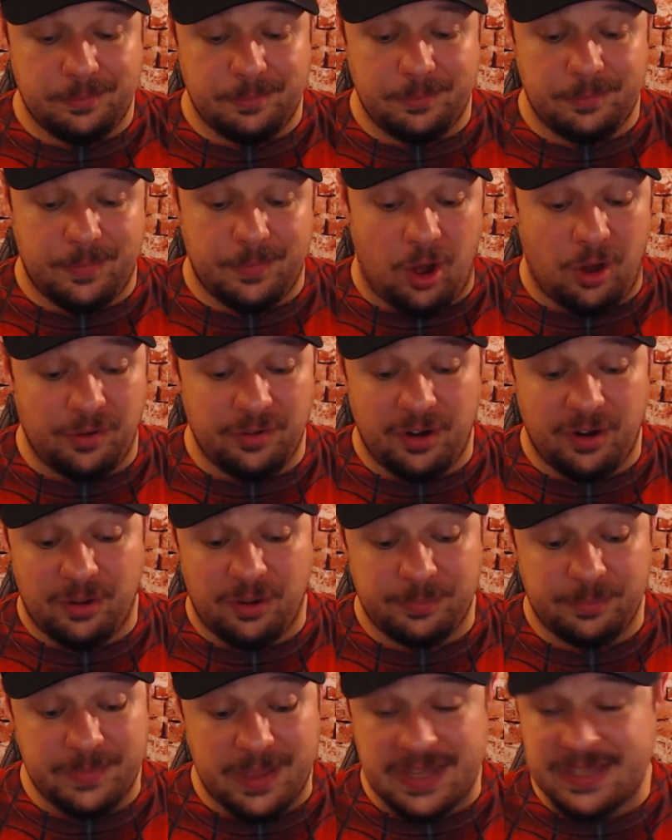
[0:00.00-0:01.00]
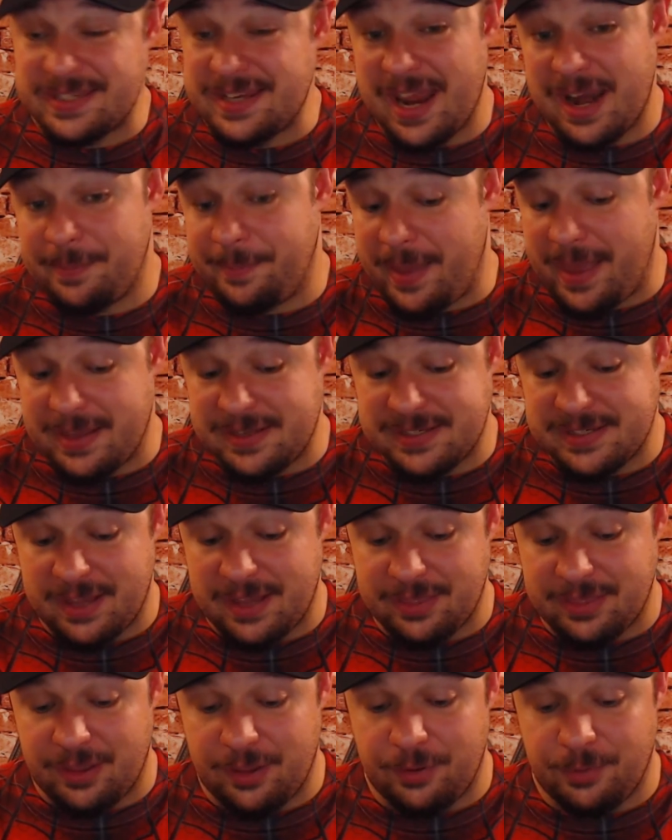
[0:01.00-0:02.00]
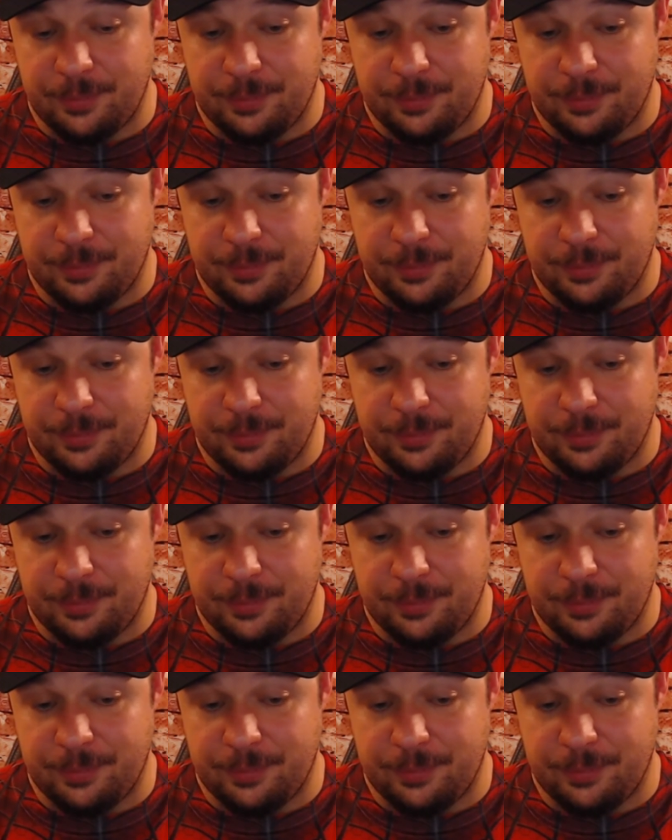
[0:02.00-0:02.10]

All in all, it's not a bad set, though.